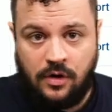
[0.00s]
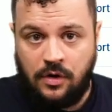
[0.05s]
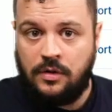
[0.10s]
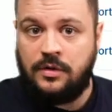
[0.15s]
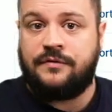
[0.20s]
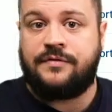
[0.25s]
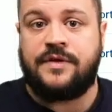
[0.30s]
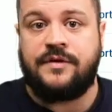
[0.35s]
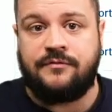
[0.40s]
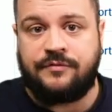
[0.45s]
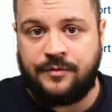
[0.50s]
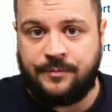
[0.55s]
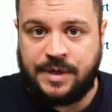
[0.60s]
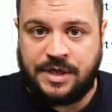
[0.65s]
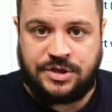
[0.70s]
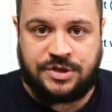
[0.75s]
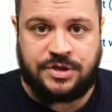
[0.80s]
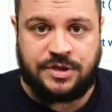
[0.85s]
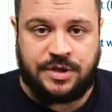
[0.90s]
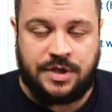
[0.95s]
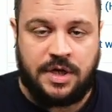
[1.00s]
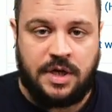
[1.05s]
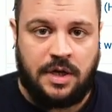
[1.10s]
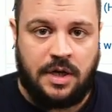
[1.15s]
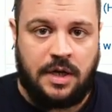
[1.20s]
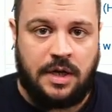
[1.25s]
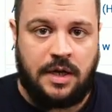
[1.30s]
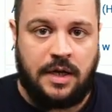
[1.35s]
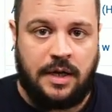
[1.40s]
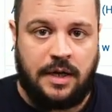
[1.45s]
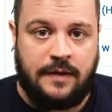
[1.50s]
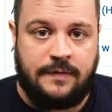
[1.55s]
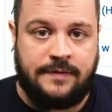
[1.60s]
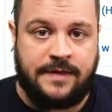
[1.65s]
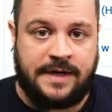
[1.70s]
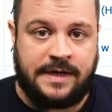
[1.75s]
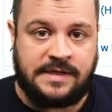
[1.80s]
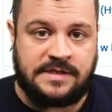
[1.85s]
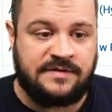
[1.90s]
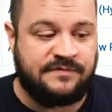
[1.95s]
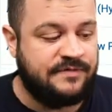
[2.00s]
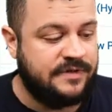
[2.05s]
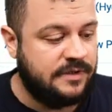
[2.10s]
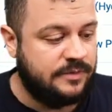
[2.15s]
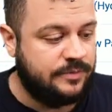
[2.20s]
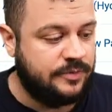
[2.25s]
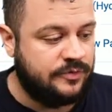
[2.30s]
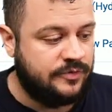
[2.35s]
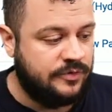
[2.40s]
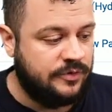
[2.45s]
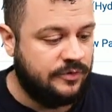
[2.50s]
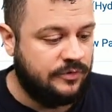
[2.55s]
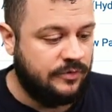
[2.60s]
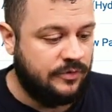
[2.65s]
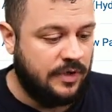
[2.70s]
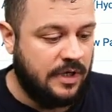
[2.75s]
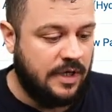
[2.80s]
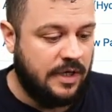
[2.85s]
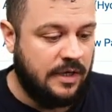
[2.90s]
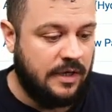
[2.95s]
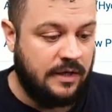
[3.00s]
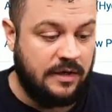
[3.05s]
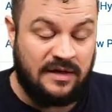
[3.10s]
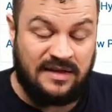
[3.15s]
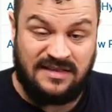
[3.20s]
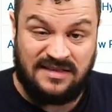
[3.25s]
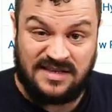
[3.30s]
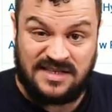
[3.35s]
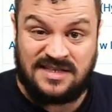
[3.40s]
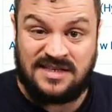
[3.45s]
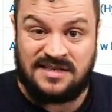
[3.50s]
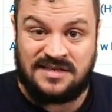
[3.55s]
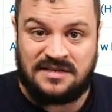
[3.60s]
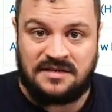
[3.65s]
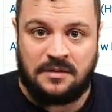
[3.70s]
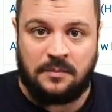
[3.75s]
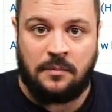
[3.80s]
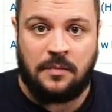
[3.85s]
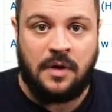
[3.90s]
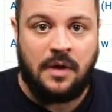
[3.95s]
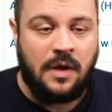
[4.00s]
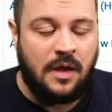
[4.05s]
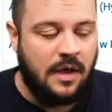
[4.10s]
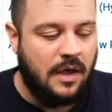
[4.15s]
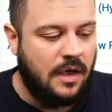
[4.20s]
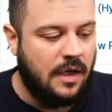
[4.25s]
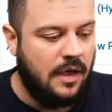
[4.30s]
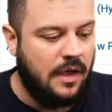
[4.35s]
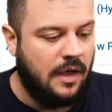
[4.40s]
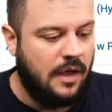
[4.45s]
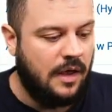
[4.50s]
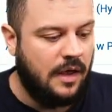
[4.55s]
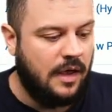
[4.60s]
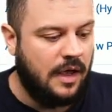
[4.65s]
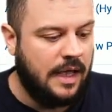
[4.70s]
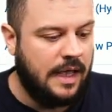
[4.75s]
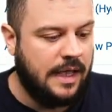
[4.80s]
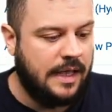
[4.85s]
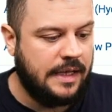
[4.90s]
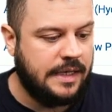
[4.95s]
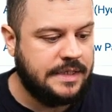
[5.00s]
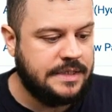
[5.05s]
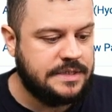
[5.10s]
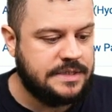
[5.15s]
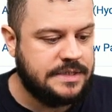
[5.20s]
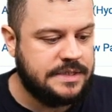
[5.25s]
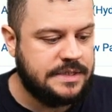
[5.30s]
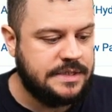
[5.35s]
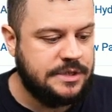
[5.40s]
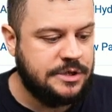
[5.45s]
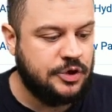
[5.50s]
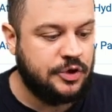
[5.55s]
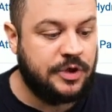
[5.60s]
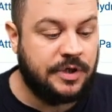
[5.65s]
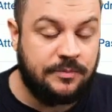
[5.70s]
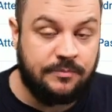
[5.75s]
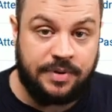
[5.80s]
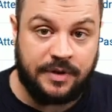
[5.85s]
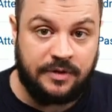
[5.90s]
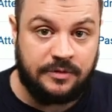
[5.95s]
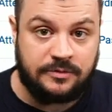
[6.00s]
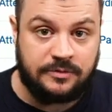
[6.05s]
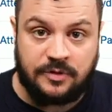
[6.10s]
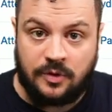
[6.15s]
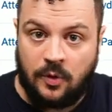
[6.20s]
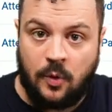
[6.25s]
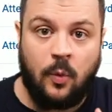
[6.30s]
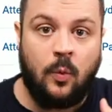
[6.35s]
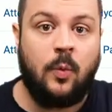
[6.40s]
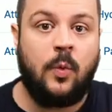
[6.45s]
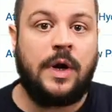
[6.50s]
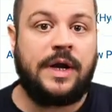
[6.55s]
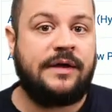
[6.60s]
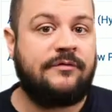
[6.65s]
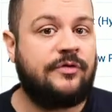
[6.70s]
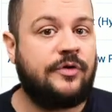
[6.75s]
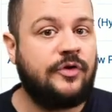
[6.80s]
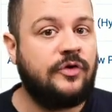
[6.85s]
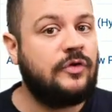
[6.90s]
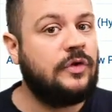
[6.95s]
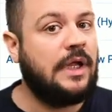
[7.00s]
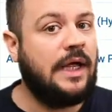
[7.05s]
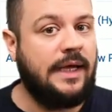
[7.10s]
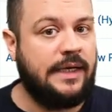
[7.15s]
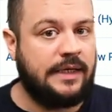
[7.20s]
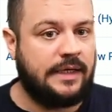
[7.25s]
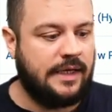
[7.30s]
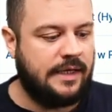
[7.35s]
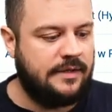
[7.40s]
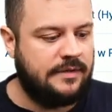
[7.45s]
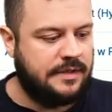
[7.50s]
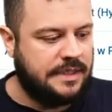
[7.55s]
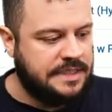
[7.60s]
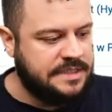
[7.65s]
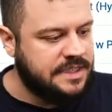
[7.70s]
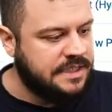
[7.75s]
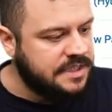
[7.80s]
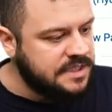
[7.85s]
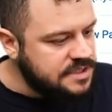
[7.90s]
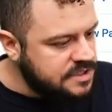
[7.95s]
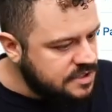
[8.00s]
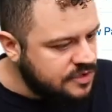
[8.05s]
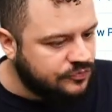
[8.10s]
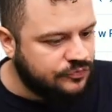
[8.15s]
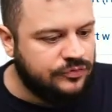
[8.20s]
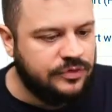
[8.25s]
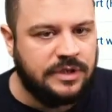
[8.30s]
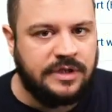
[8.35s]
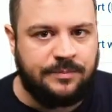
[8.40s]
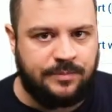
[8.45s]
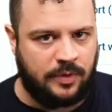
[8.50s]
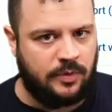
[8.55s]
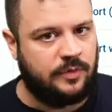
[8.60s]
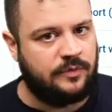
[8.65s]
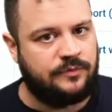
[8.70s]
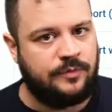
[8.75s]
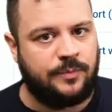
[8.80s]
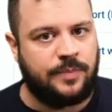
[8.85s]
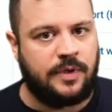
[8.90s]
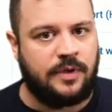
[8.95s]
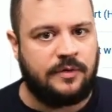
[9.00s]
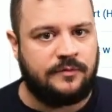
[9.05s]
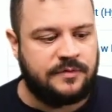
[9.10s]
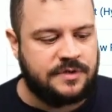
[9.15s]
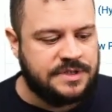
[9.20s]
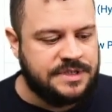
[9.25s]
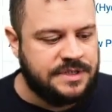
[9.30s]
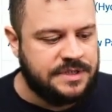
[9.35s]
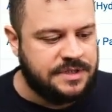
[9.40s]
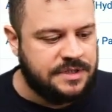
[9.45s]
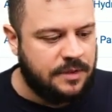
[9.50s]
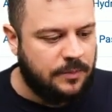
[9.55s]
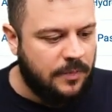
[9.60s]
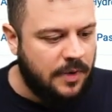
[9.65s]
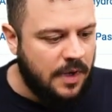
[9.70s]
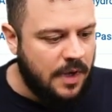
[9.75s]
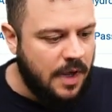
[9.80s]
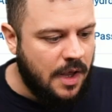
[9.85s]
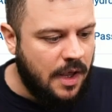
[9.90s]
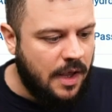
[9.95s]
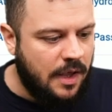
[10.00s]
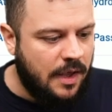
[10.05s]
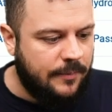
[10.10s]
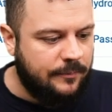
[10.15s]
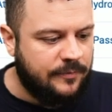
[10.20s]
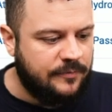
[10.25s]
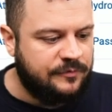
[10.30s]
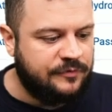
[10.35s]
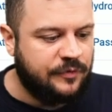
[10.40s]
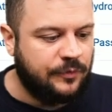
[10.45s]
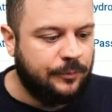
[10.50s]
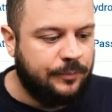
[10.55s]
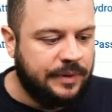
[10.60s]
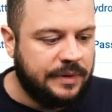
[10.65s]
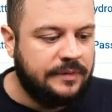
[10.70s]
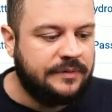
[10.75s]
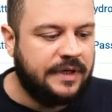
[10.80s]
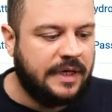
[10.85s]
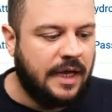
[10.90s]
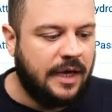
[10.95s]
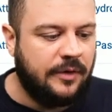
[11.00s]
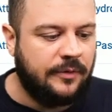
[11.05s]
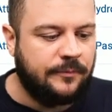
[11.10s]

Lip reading: of the information that is available to you in the system. And you can build whatever you like in these. And this is a really powerful part of our system for building out